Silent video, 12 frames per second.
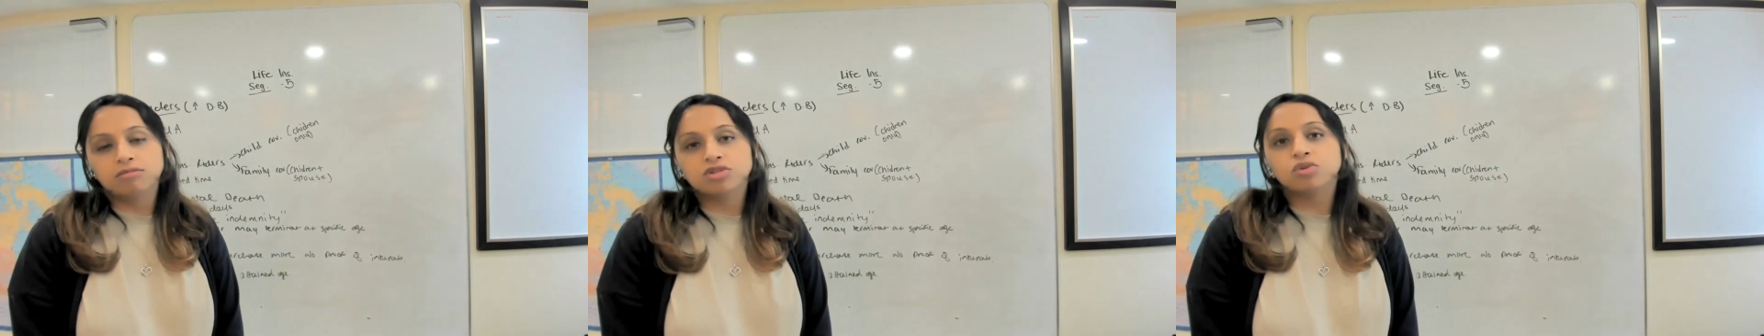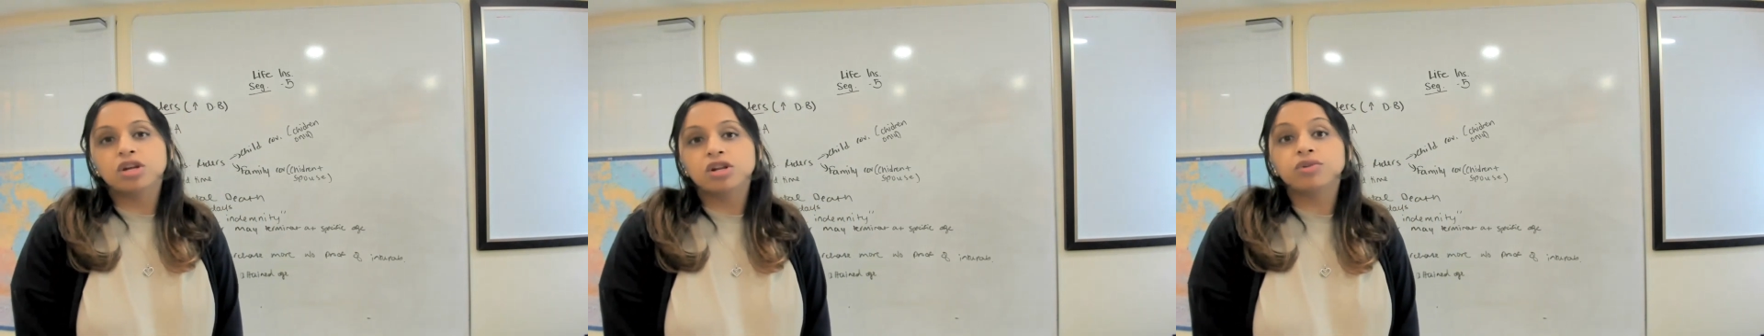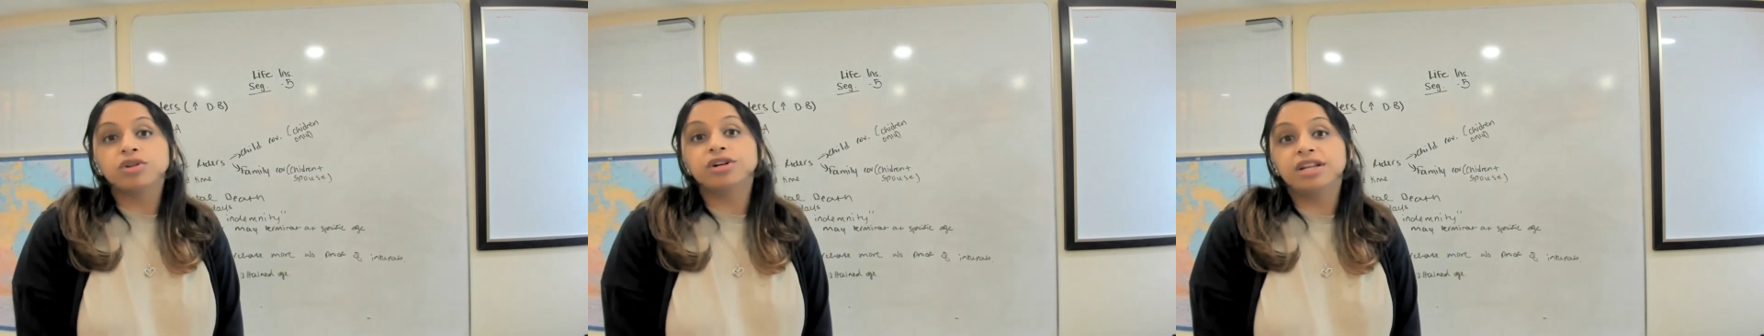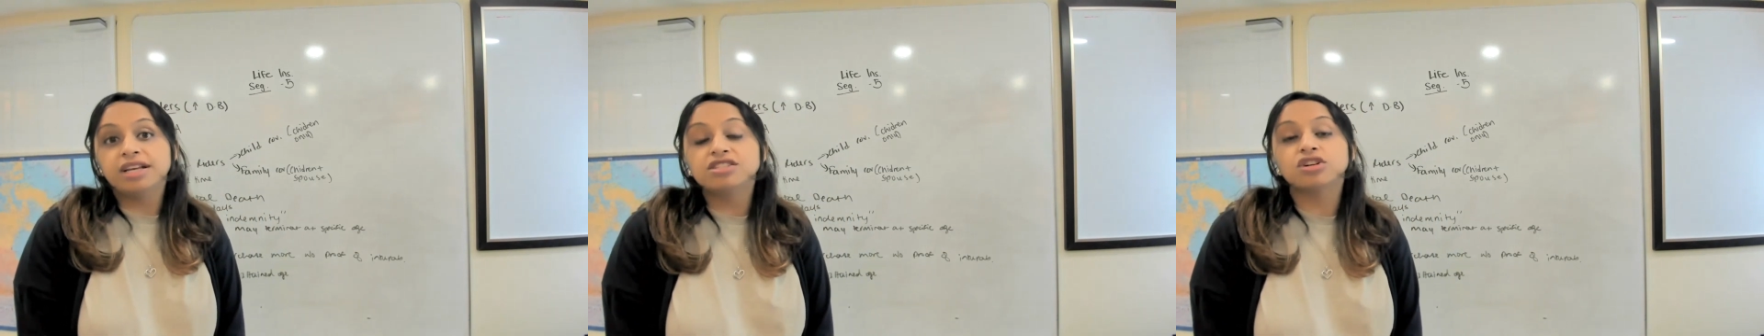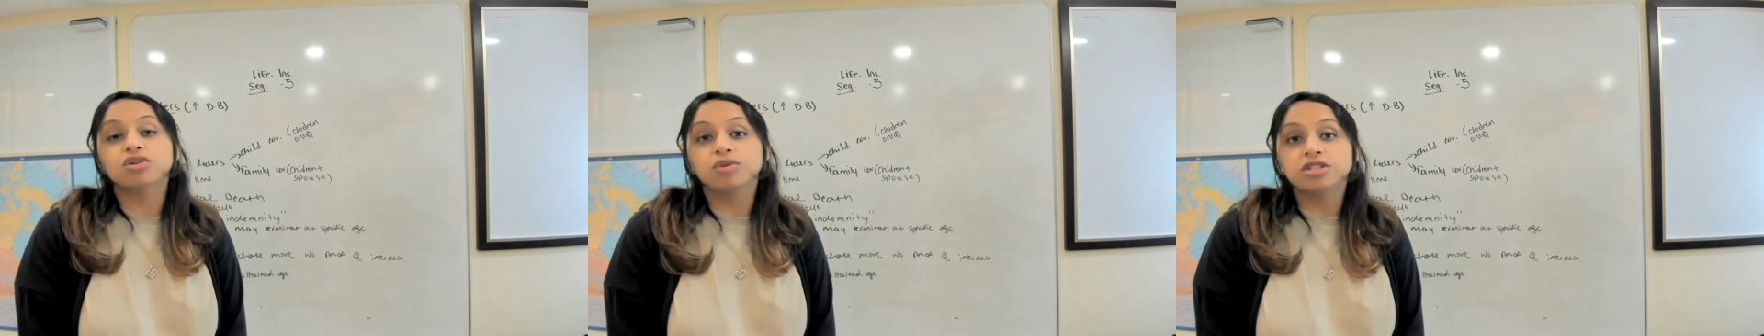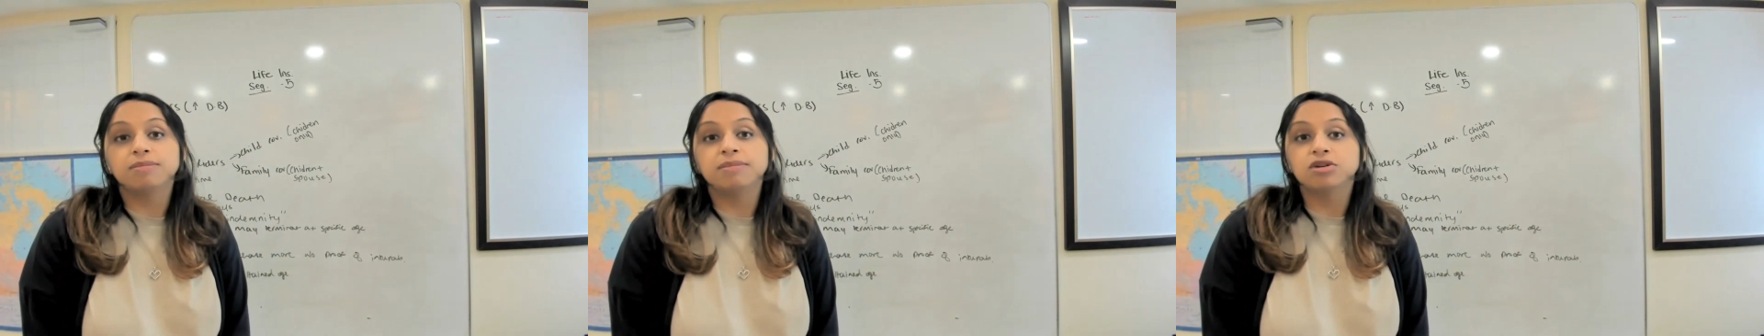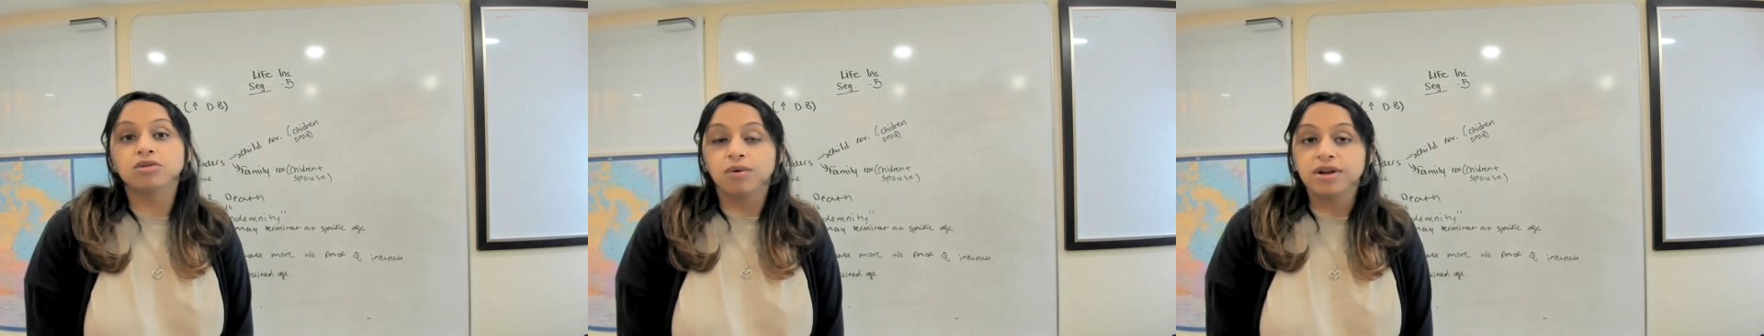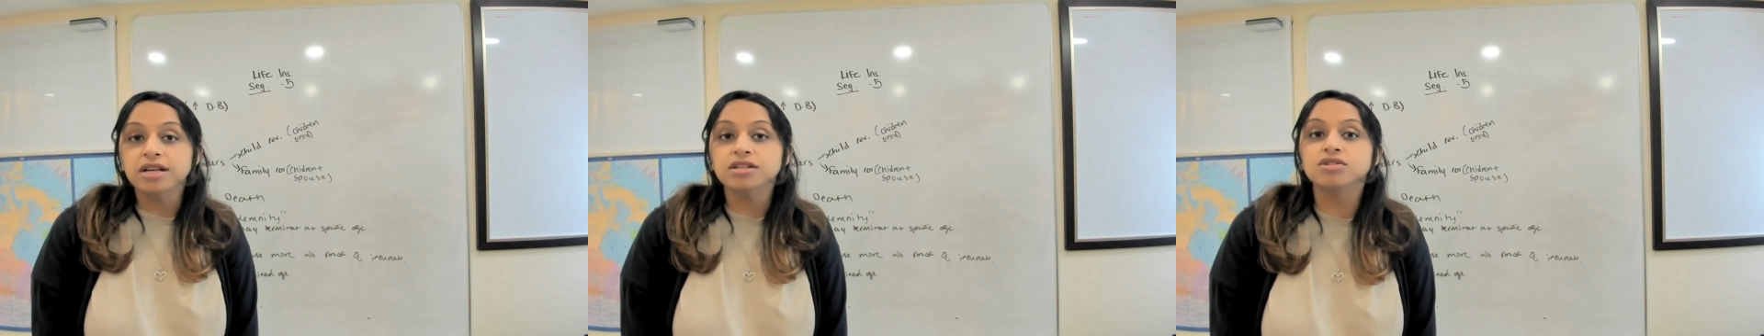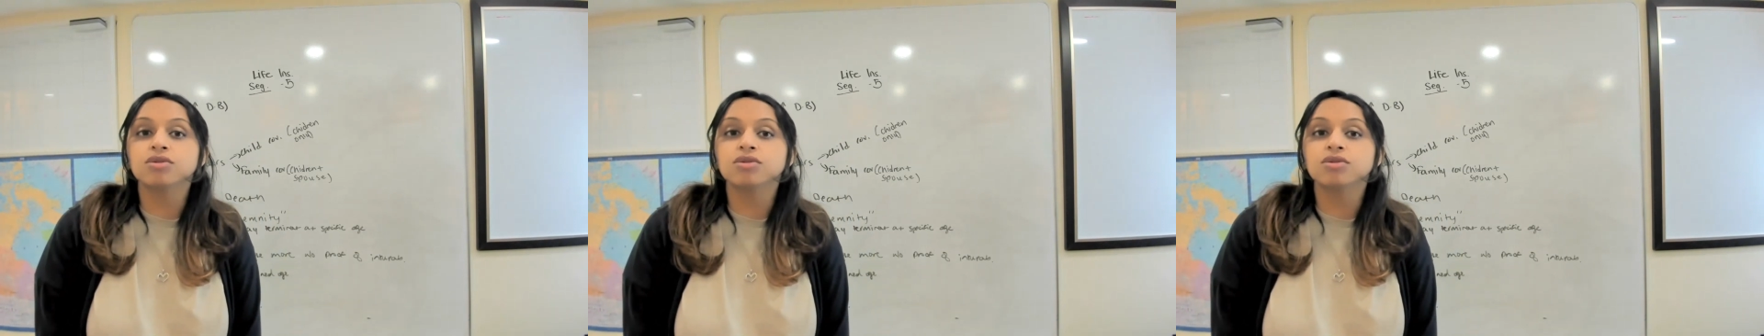So they know their needs are going to be growing.